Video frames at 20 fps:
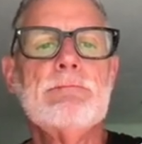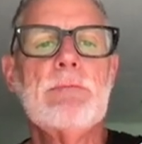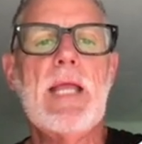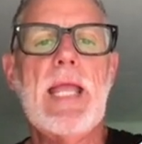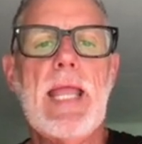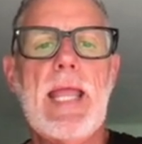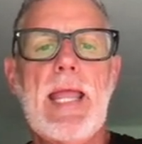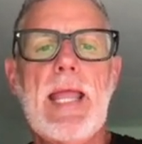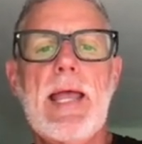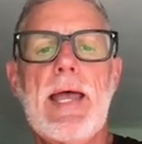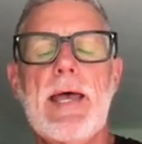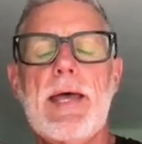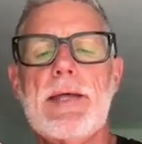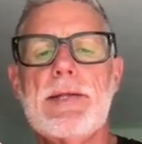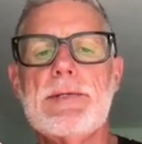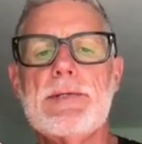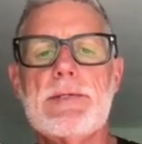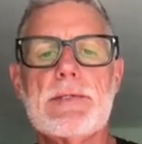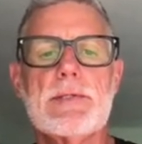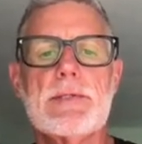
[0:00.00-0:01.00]

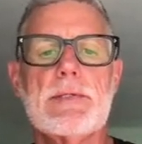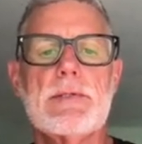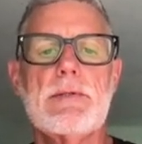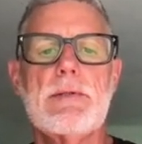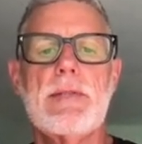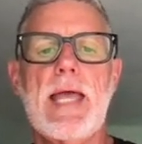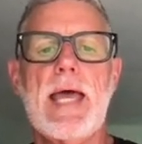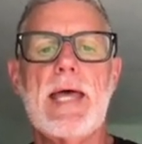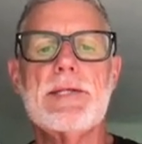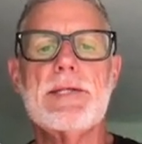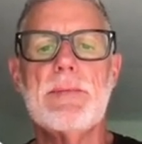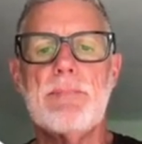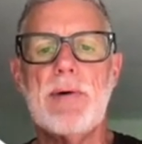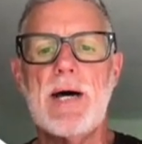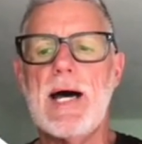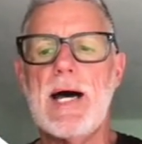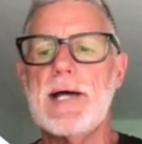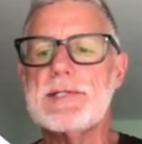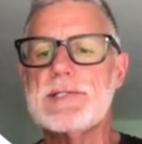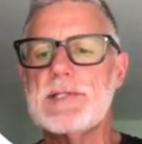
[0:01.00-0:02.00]
and that
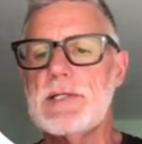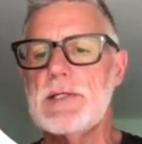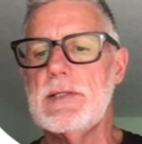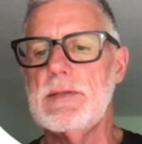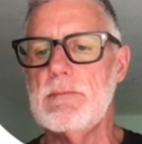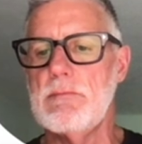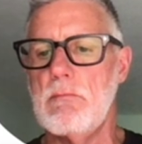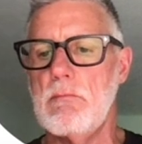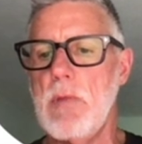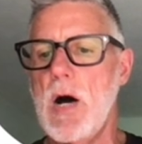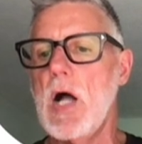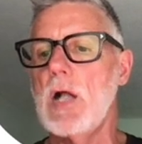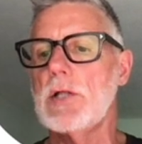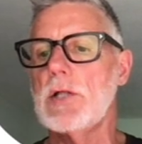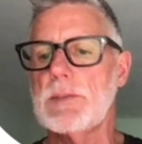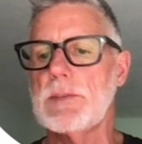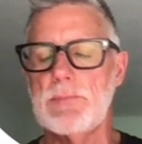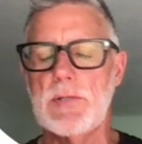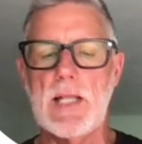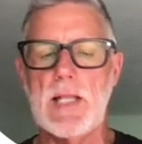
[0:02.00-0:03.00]
deposit
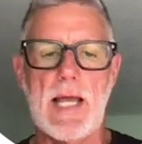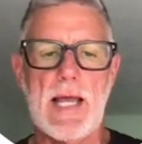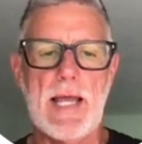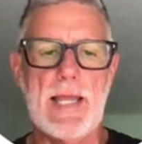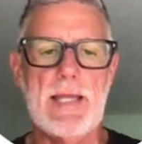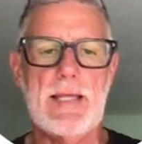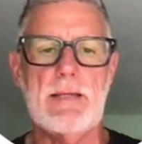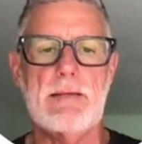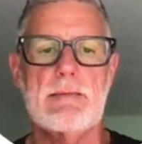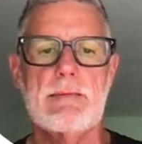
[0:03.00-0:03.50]
multiplying.